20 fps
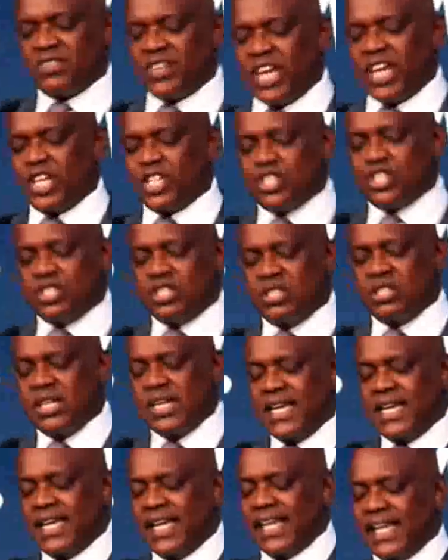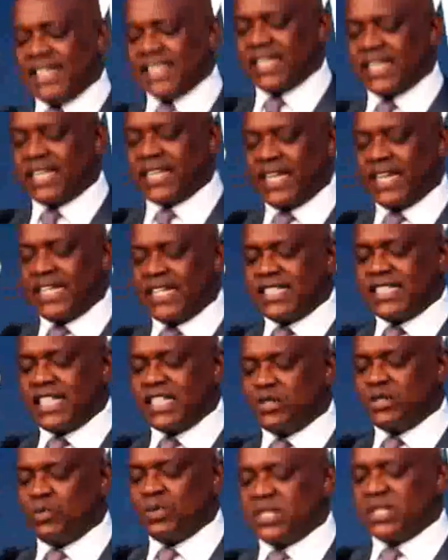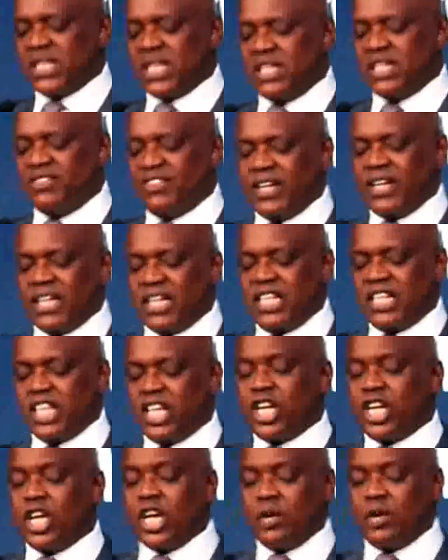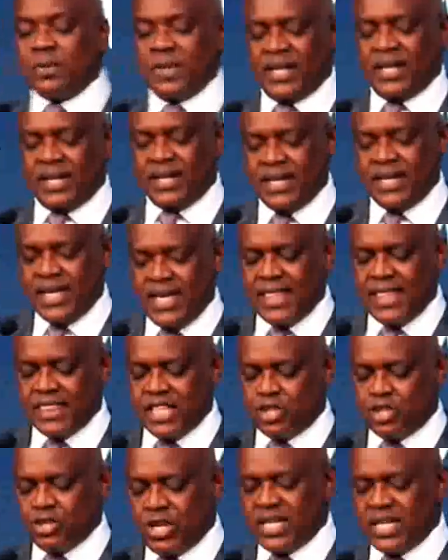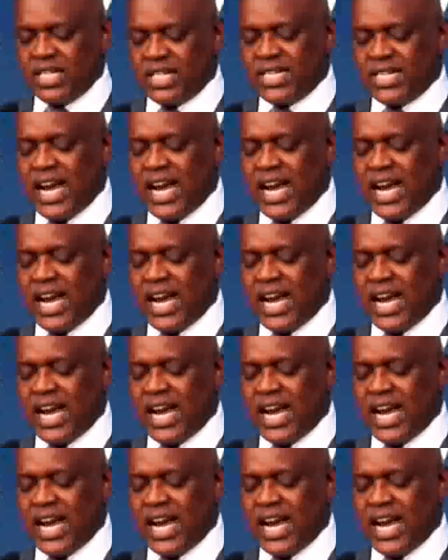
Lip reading: certification is credited with significantly curbing the trade